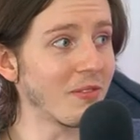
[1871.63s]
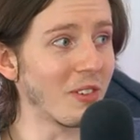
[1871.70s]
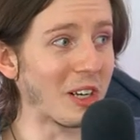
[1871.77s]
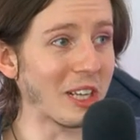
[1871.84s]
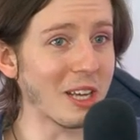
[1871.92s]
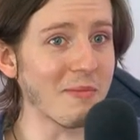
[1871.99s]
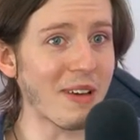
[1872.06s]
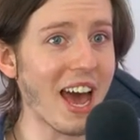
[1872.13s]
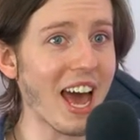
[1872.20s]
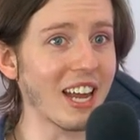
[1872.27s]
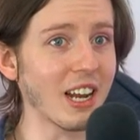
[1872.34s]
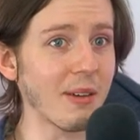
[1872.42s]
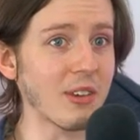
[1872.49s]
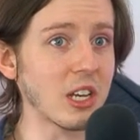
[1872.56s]
really
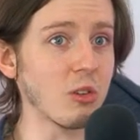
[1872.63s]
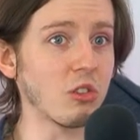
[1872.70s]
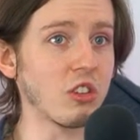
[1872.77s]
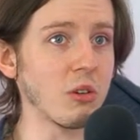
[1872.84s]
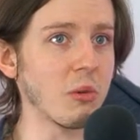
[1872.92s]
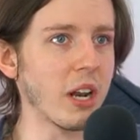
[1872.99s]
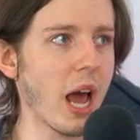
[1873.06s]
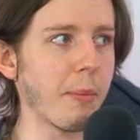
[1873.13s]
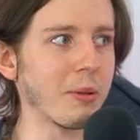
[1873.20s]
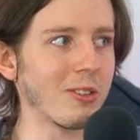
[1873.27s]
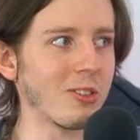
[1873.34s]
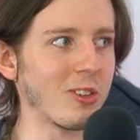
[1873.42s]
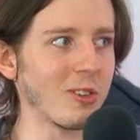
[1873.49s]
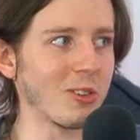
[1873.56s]
bad. I mean, you see what
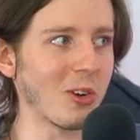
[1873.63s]
happens to his